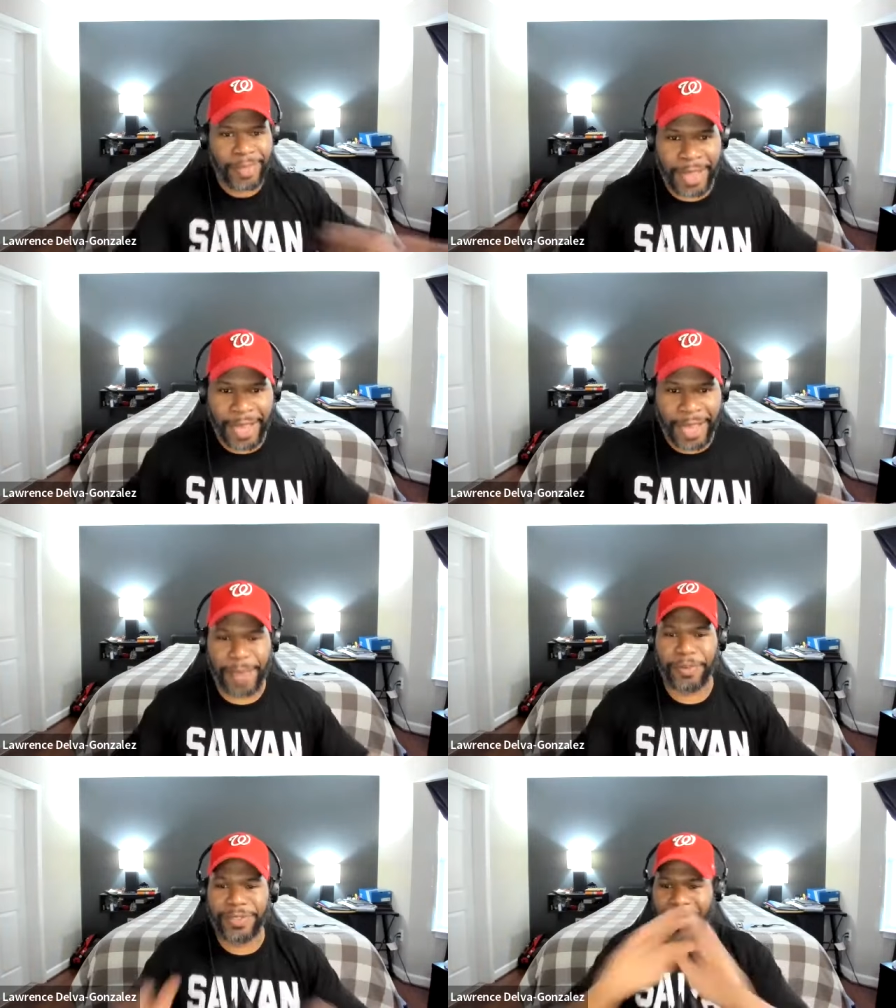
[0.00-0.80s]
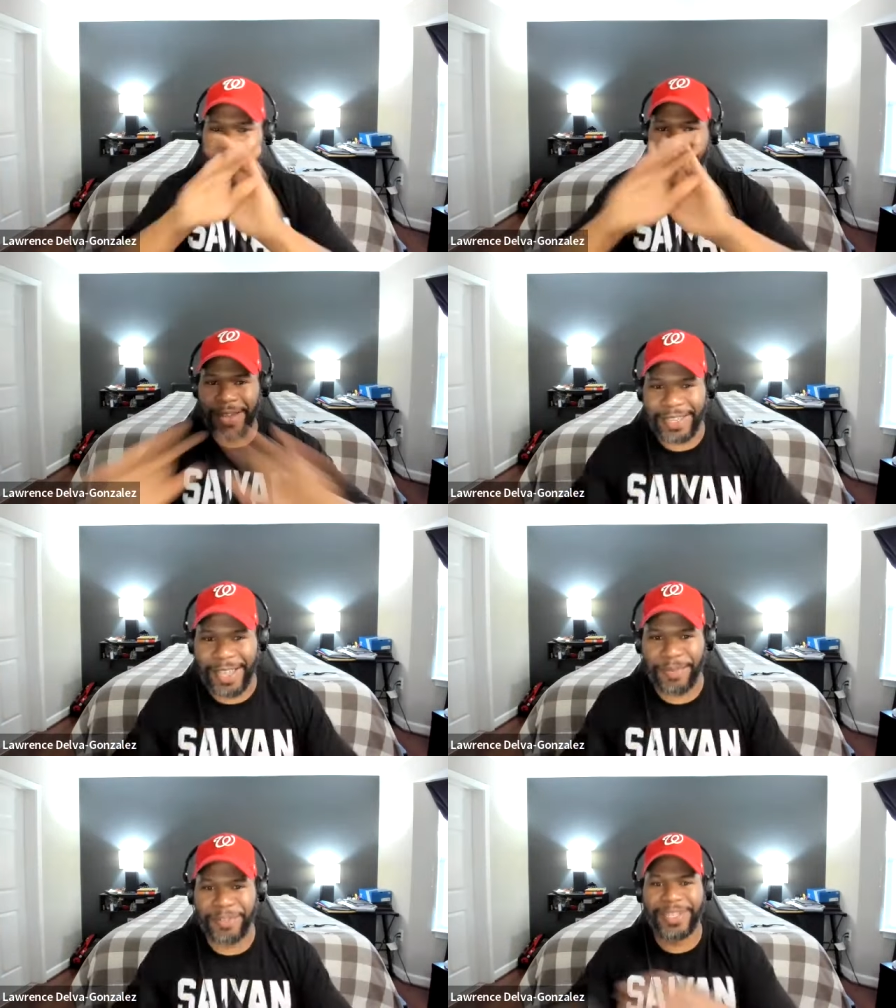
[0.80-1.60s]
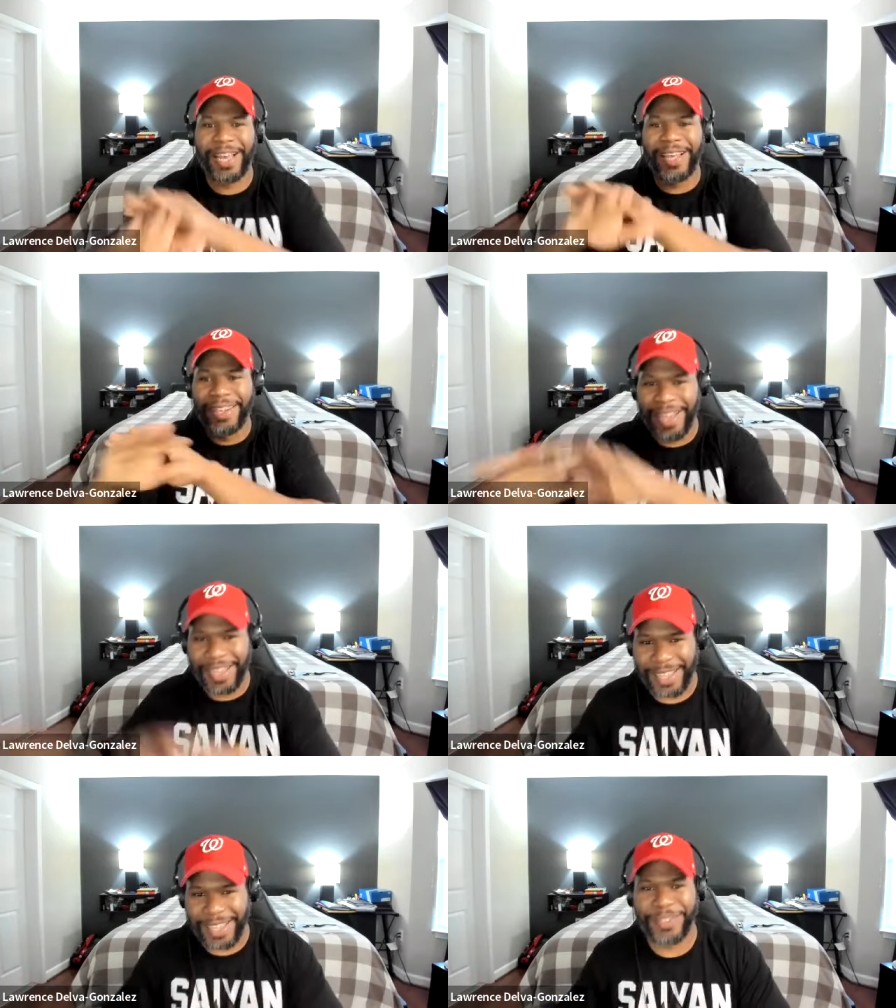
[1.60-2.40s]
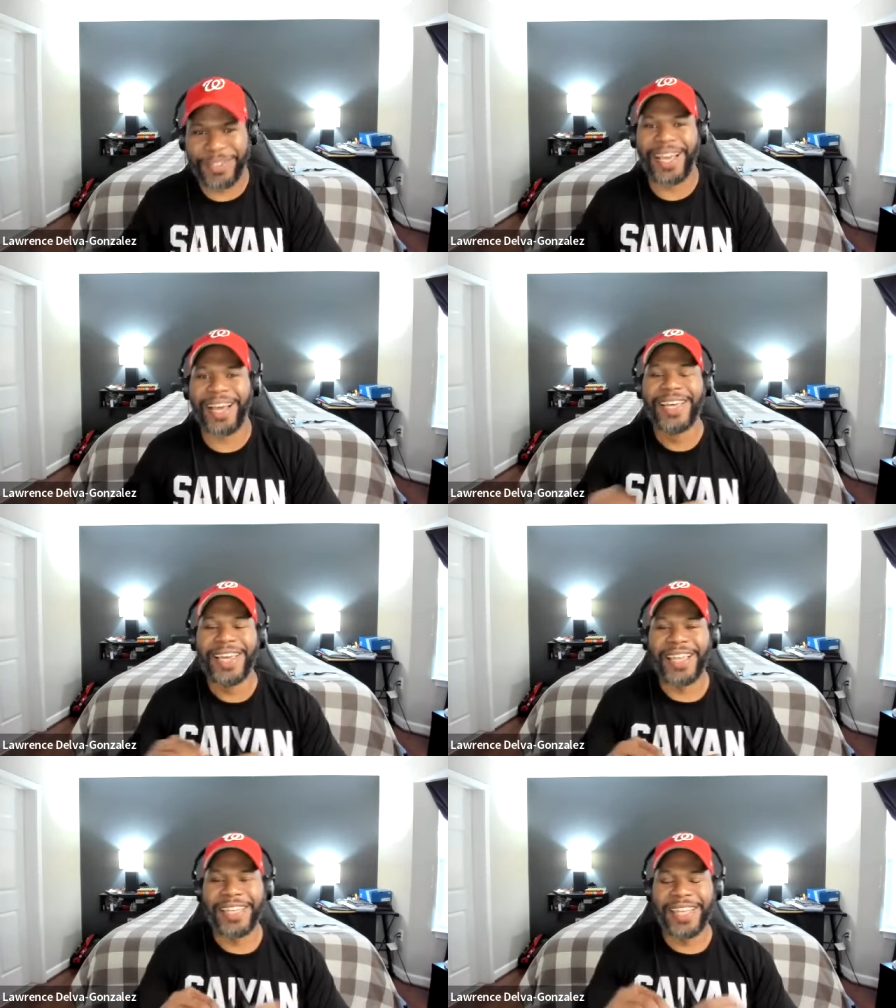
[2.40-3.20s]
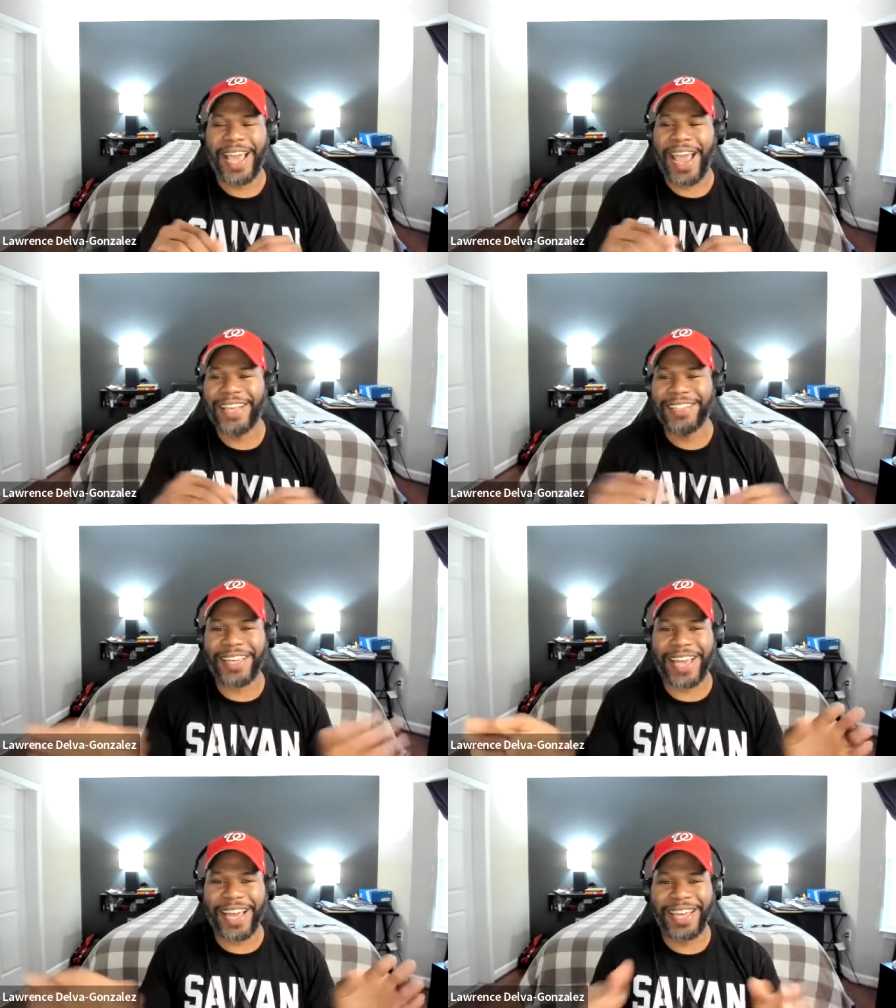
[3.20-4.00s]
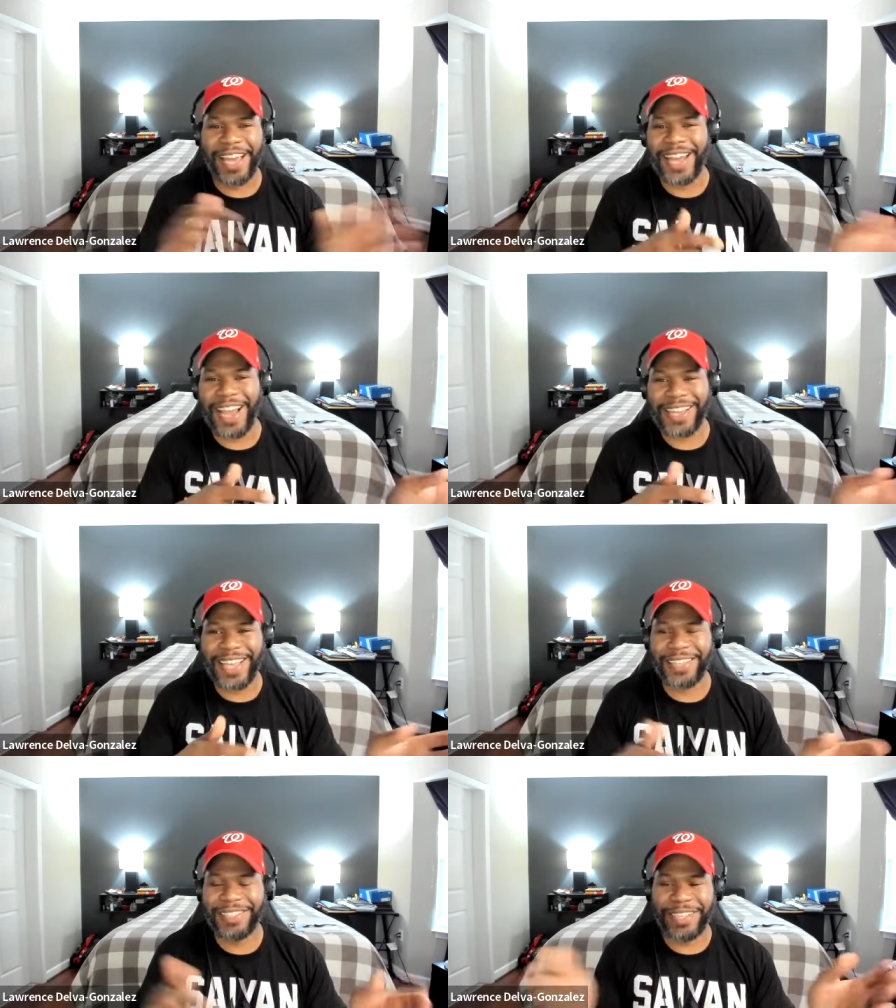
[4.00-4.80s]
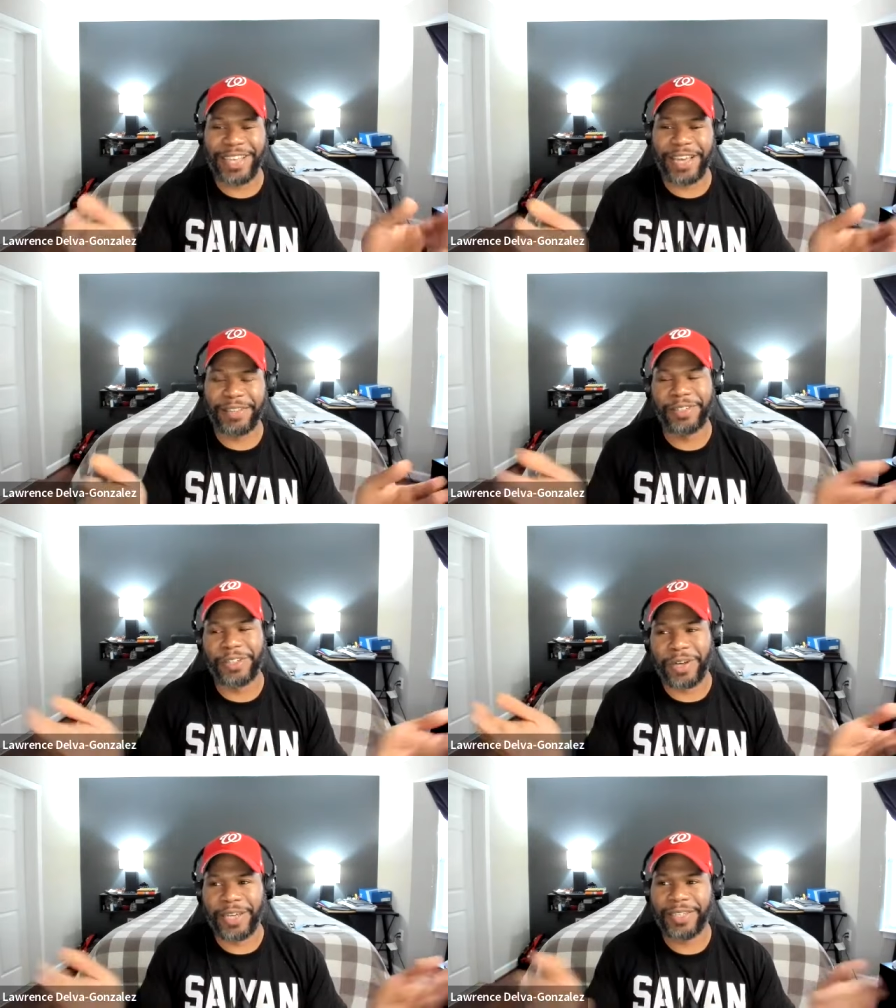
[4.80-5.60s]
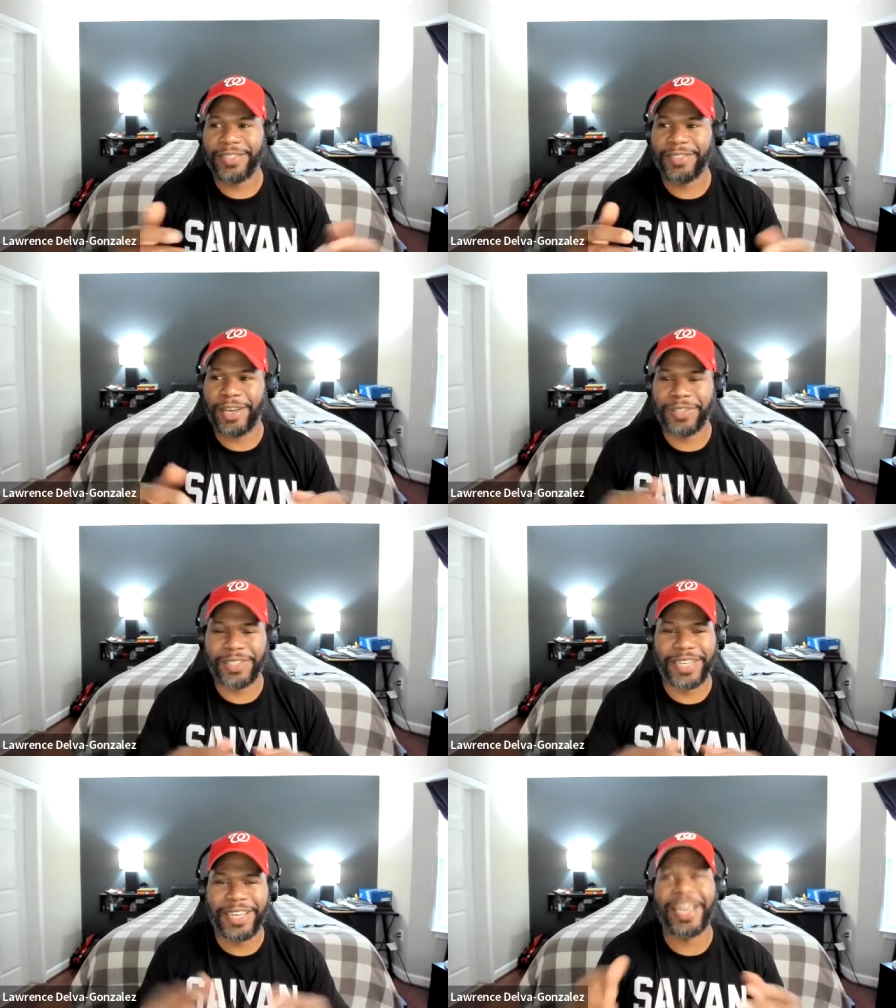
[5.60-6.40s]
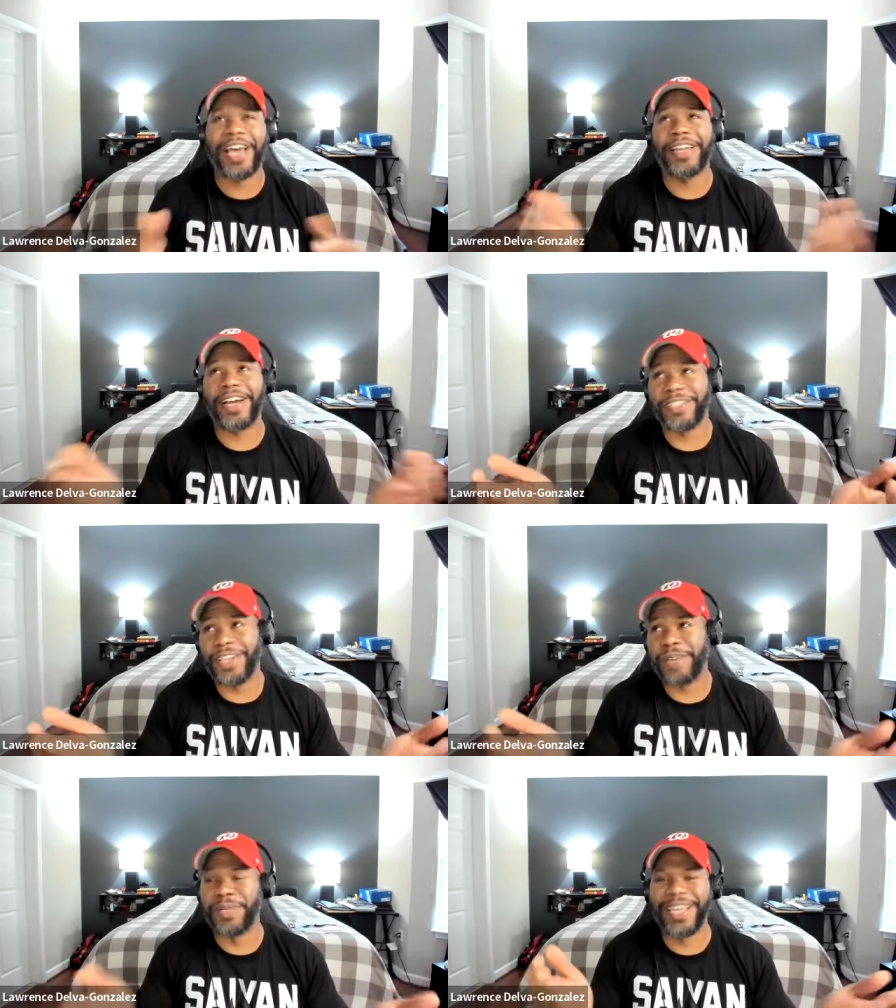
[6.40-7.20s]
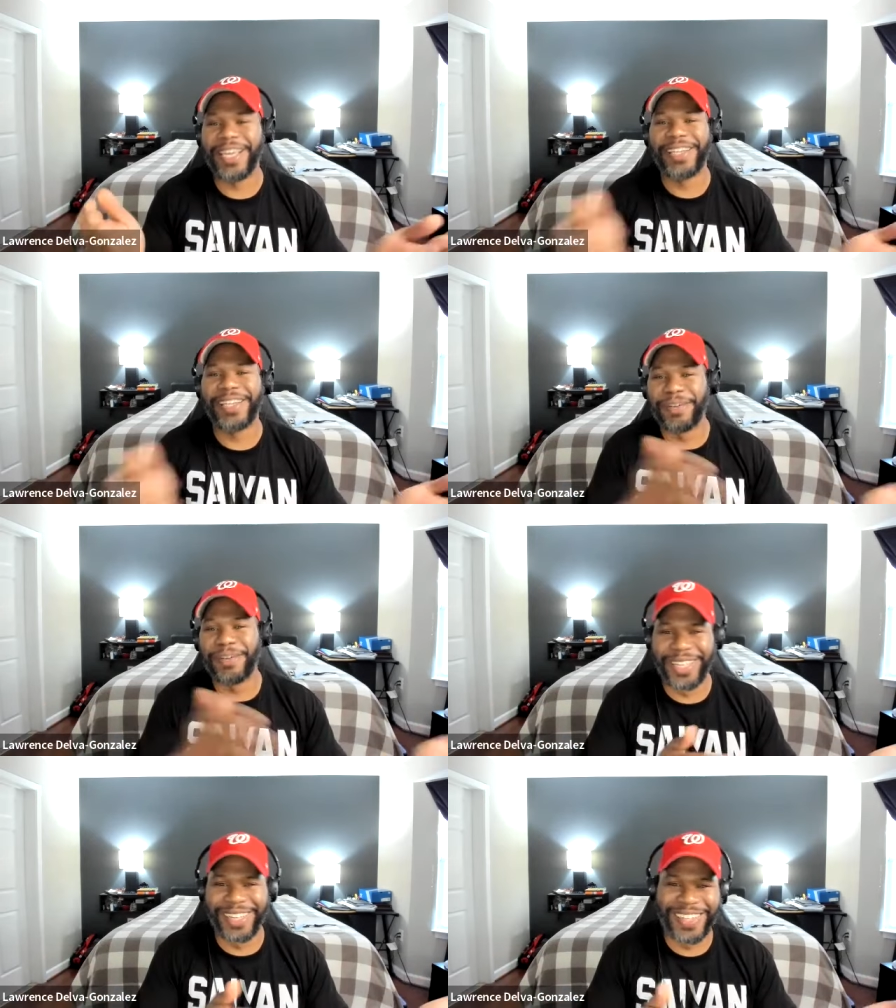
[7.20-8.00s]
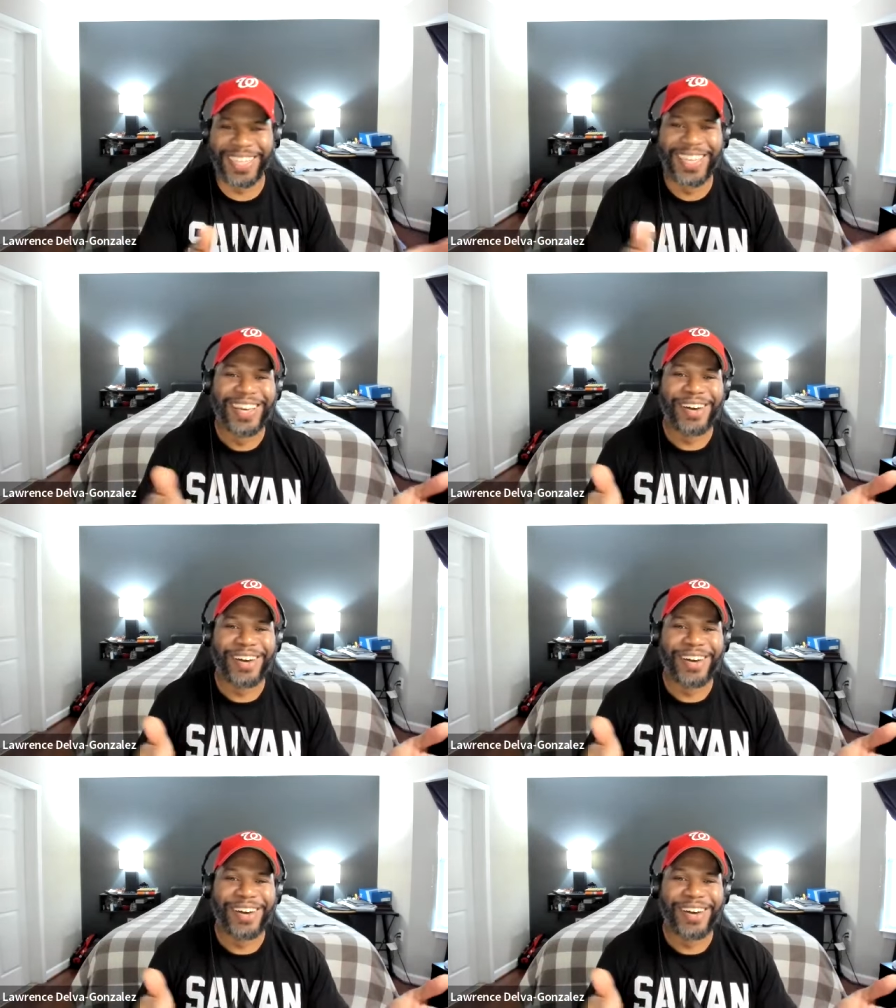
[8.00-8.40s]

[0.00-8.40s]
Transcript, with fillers: Knock that person out, knock that person out, knock that person out. And then as they kind of got knocked out, it, as, you know, I guess I was gonna say they got knocked up, but they ended up with, with,